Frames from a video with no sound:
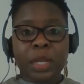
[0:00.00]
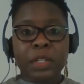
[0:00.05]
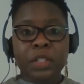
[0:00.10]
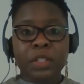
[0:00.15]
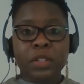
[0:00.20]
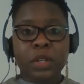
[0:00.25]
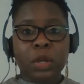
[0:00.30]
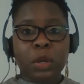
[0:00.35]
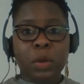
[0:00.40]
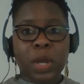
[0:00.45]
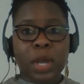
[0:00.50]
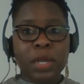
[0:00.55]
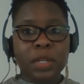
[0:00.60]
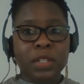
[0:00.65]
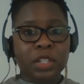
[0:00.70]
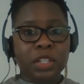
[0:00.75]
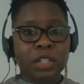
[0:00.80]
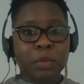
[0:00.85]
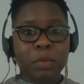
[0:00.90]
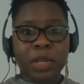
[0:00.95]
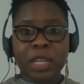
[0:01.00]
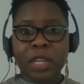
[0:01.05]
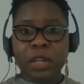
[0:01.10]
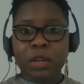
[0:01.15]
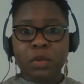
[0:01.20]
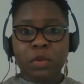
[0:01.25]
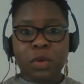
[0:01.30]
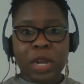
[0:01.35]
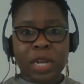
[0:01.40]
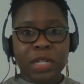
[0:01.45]
And so I just
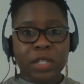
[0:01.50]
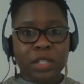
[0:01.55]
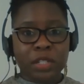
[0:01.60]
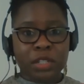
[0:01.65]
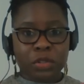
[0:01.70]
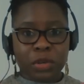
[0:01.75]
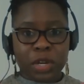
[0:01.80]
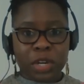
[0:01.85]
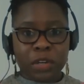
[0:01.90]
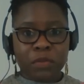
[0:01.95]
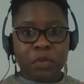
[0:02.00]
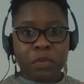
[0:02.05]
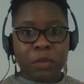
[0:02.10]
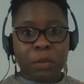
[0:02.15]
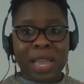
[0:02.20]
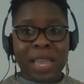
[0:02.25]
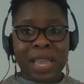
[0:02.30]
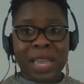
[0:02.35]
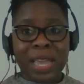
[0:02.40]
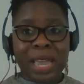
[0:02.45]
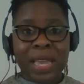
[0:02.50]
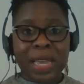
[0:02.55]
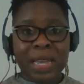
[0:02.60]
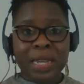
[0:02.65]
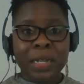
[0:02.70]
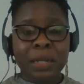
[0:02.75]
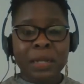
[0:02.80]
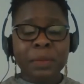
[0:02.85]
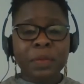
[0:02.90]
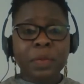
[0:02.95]
begin writing straight from my
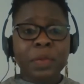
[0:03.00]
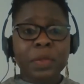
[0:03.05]
head.